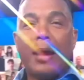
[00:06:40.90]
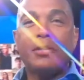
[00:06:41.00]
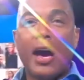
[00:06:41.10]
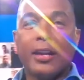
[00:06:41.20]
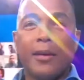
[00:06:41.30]
he
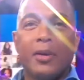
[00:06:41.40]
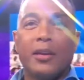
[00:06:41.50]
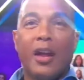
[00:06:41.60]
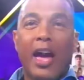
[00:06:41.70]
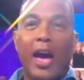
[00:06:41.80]
wants the
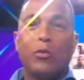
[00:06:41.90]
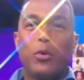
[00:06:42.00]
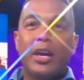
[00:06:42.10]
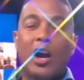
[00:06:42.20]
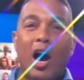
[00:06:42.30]
show to
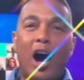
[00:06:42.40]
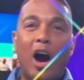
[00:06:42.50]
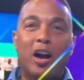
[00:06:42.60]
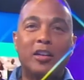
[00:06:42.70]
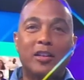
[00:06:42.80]
be
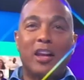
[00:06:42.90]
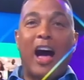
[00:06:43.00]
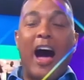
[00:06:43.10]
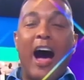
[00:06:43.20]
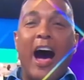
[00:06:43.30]
about him.